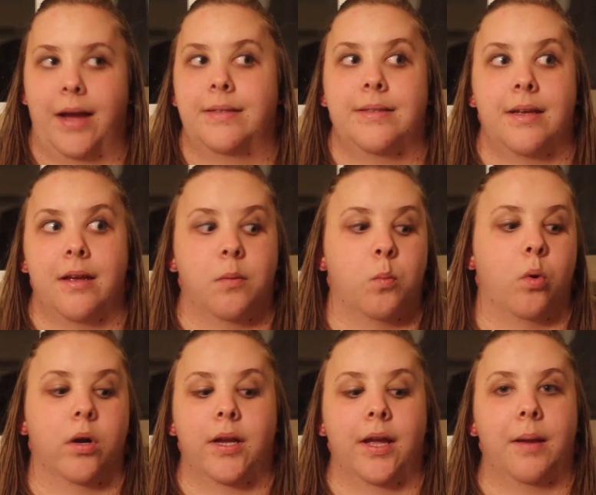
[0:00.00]
I see him
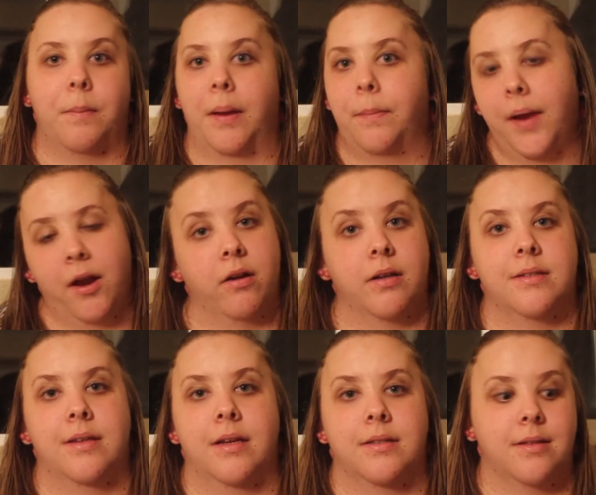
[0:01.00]
working in my
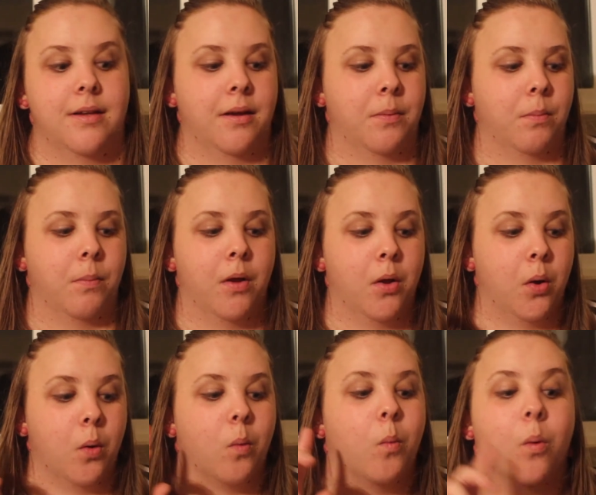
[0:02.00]
parents. I see him
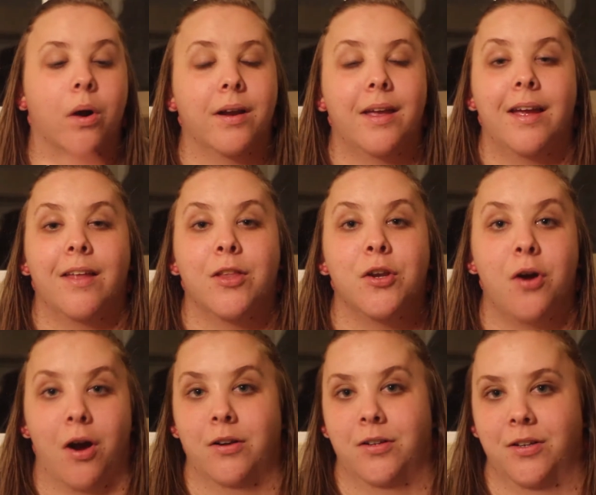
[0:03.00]
working in the
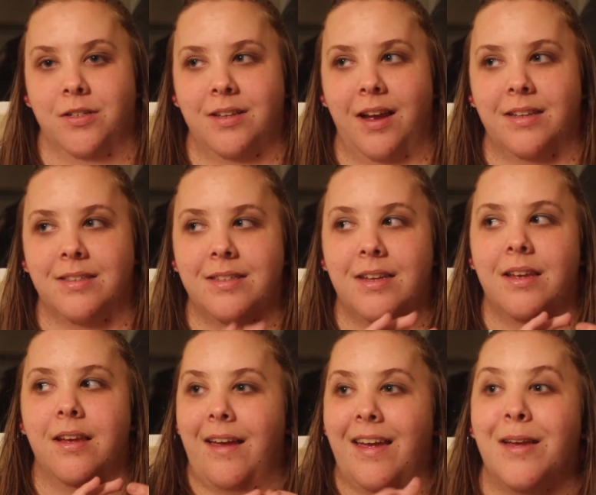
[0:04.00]
doctors. I
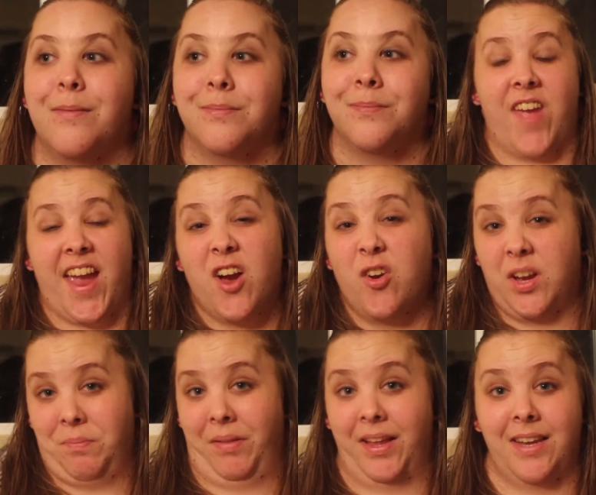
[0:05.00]
see him
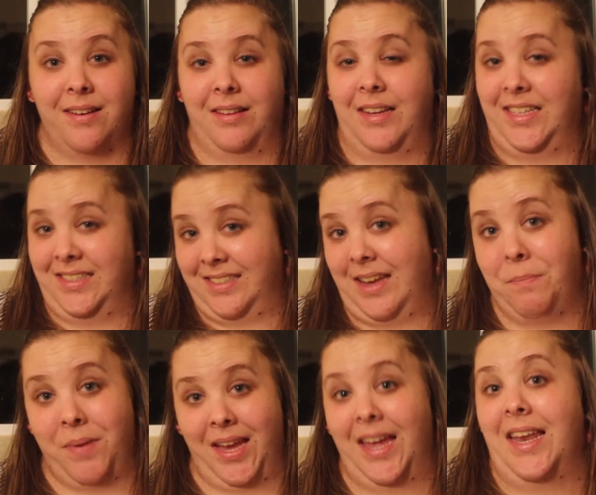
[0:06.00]
very blatantly
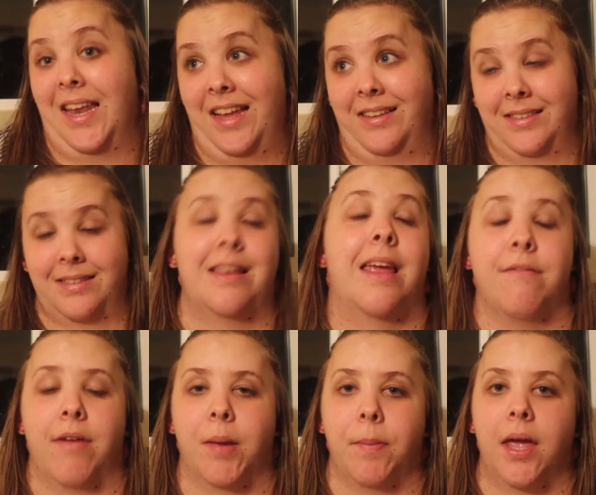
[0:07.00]
stepping in and
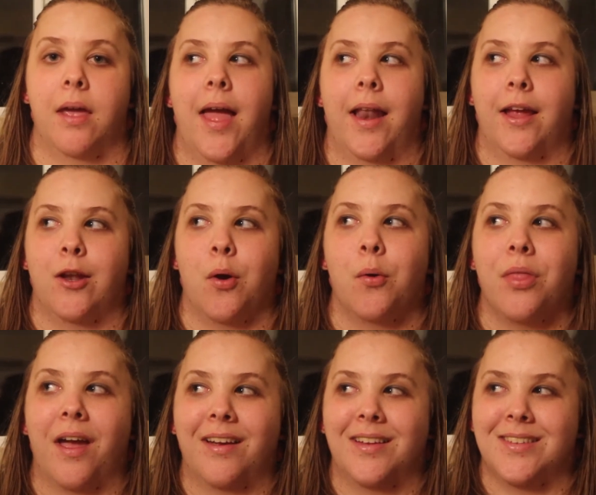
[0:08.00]
saving me. And I know
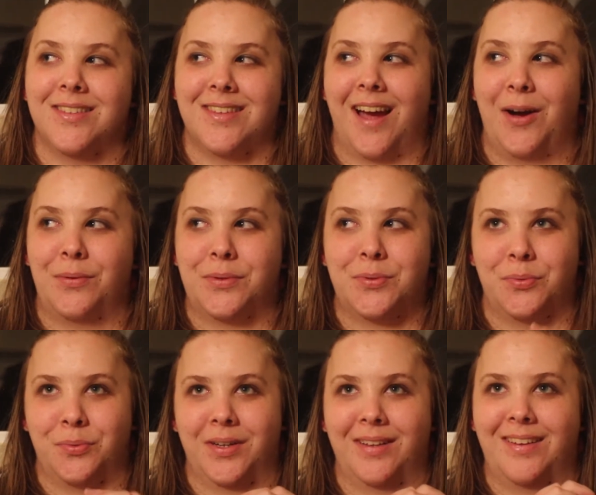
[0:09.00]
that can sound
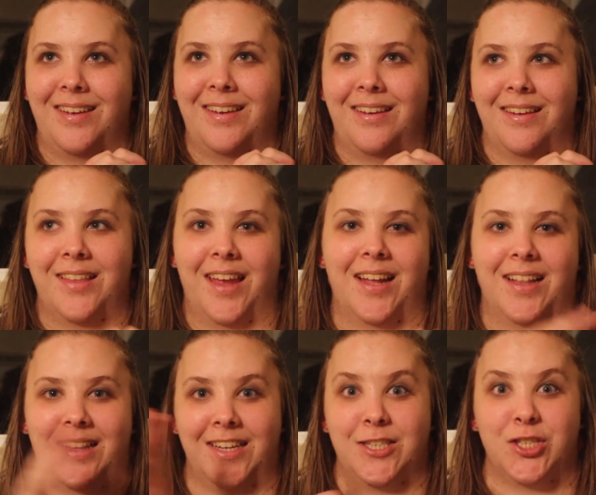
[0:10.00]
really like
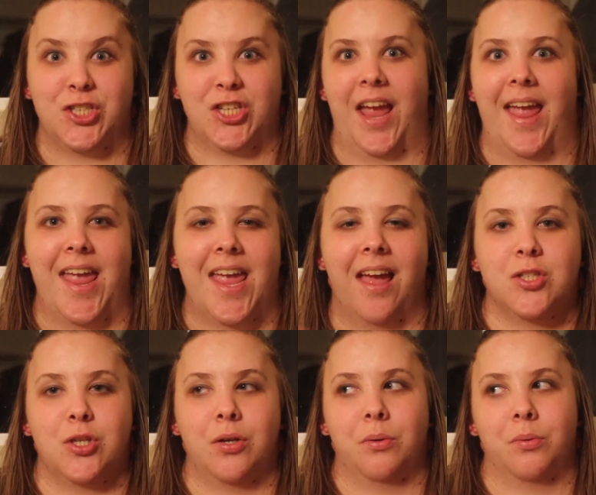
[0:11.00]
cliche
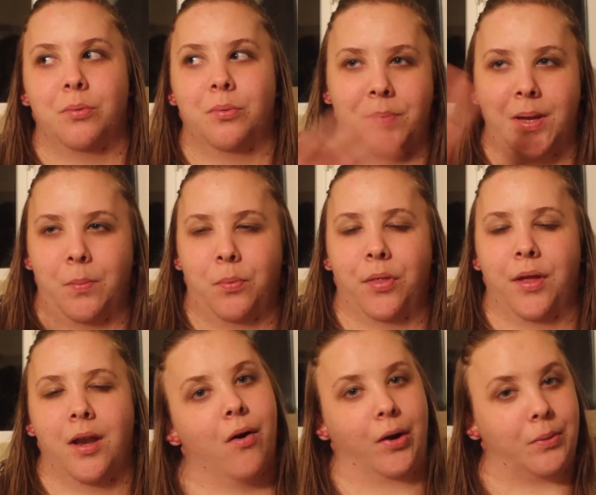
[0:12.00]
to people
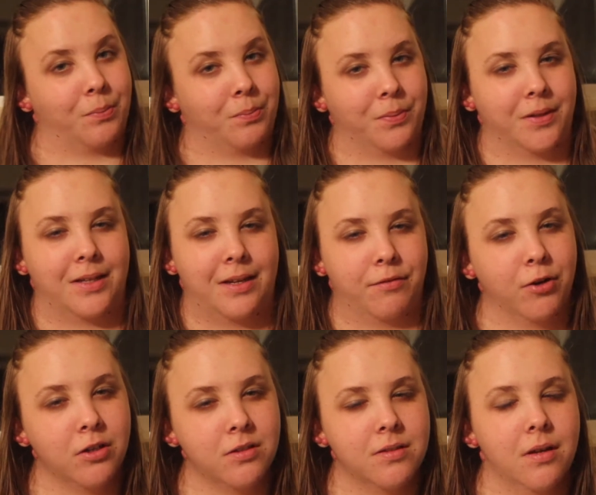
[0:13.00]
that aren't
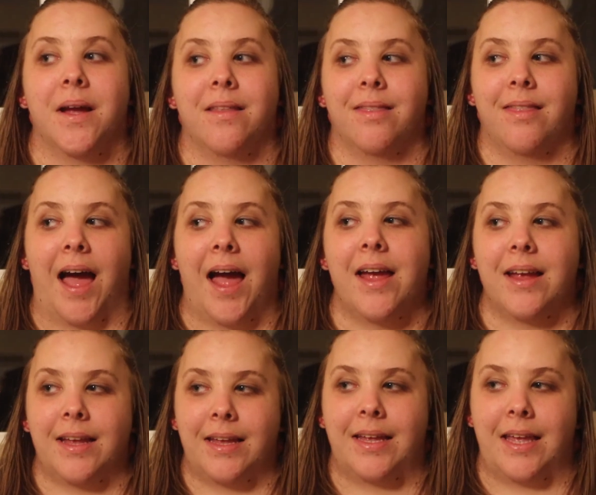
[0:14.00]
believers, but that
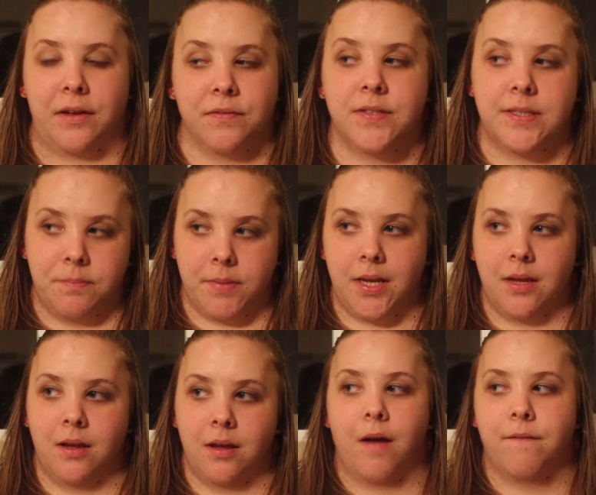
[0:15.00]
gives
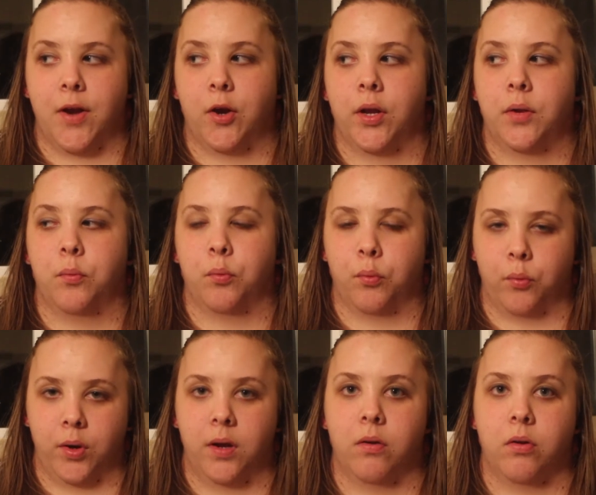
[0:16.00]
me a very
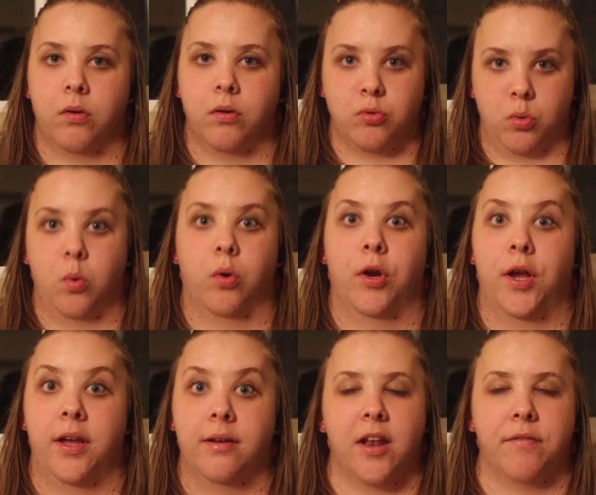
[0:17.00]
real
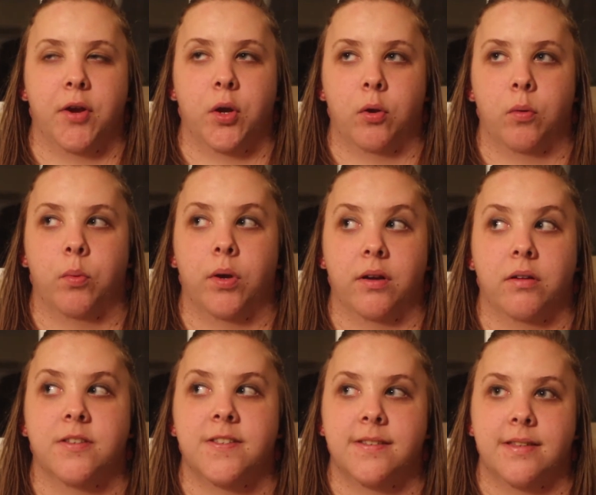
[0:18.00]
story and a very
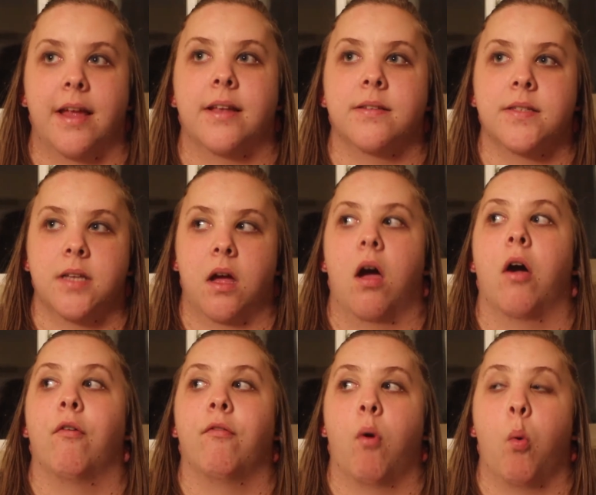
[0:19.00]
real sense
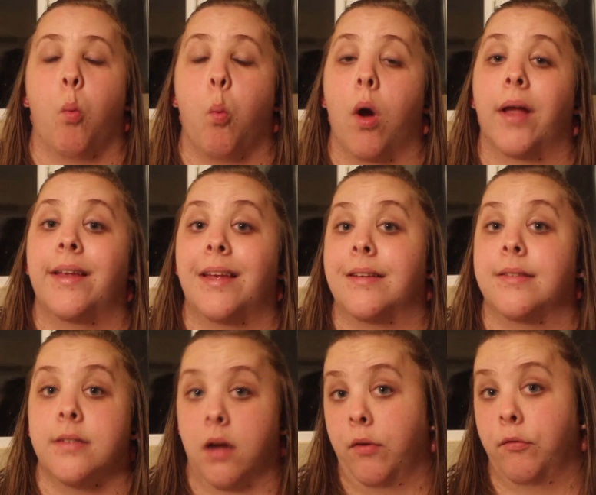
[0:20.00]
of what he's
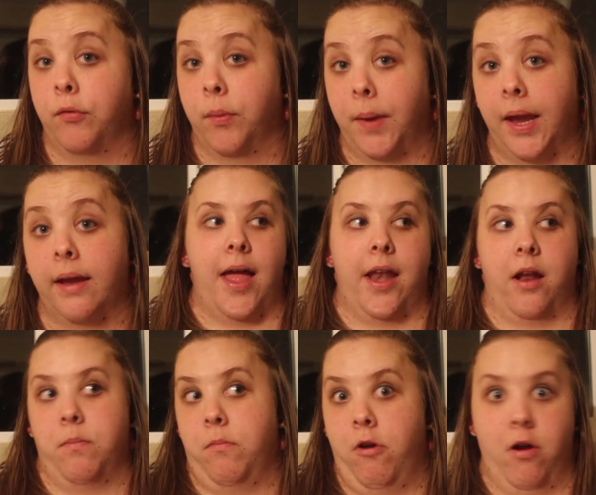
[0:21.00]
done for me. And
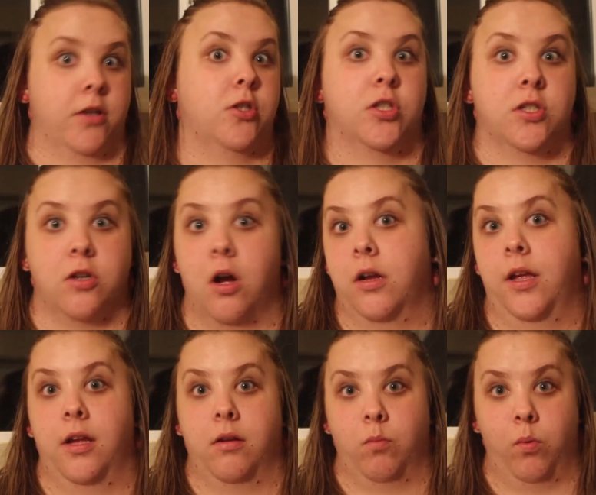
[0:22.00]
I'm not just
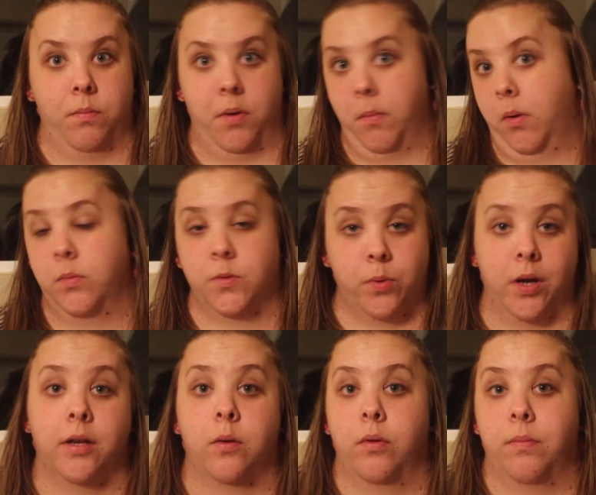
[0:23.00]
talking when my mom was
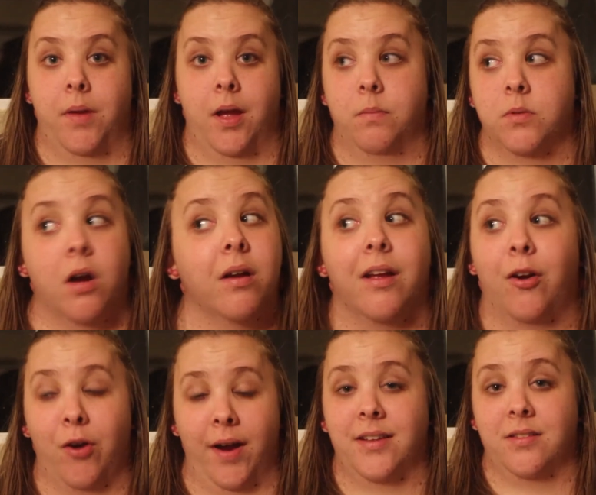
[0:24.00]
pregnant with me, I'm talking
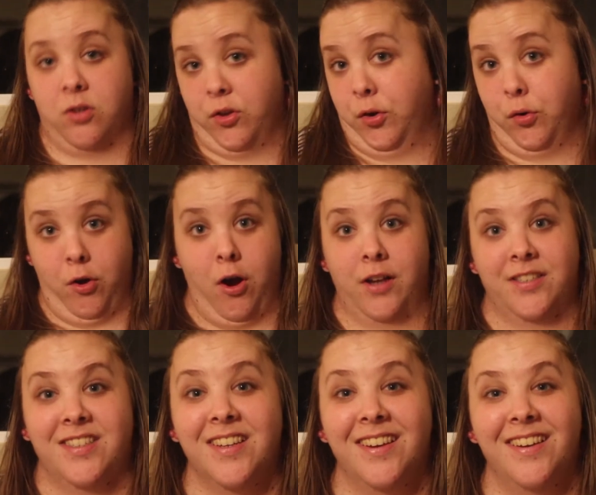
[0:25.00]
Christ on the
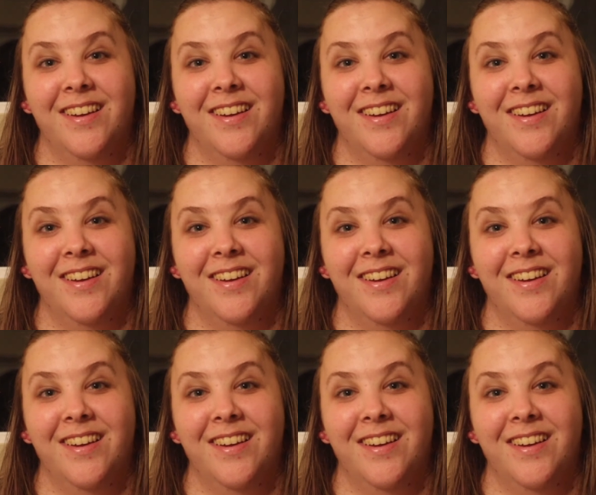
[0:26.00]
cross.